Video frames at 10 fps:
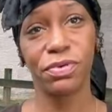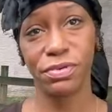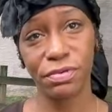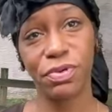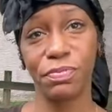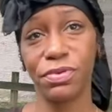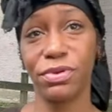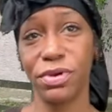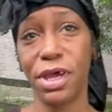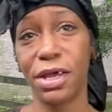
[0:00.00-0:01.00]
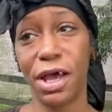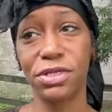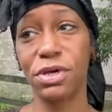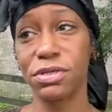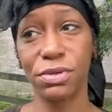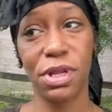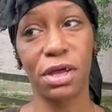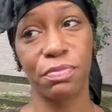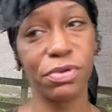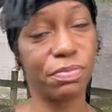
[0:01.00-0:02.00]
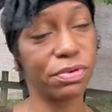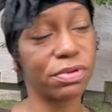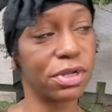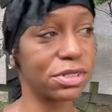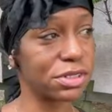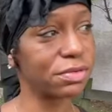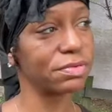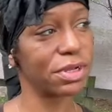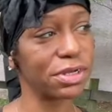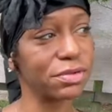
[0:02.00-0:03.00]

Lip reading: And people know that. I talk to a lot of people and that, so like,